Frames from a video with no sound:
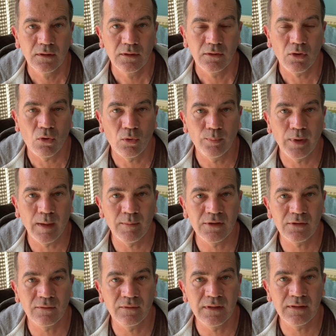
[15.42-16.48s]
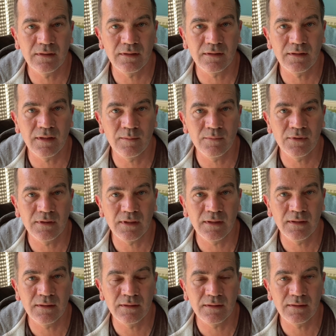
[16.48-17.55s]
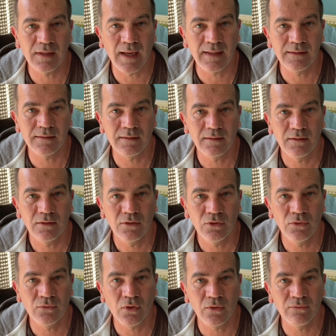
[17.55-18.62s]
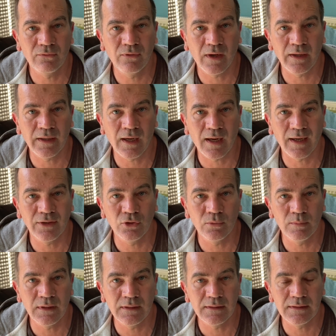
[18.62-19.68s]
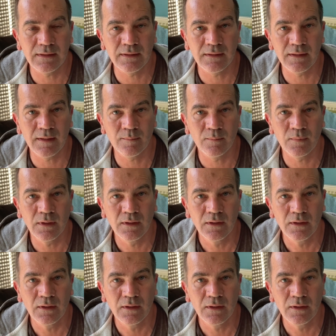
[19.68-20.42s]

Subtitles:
The whole premise of these systems is that you've got very high humidity in them.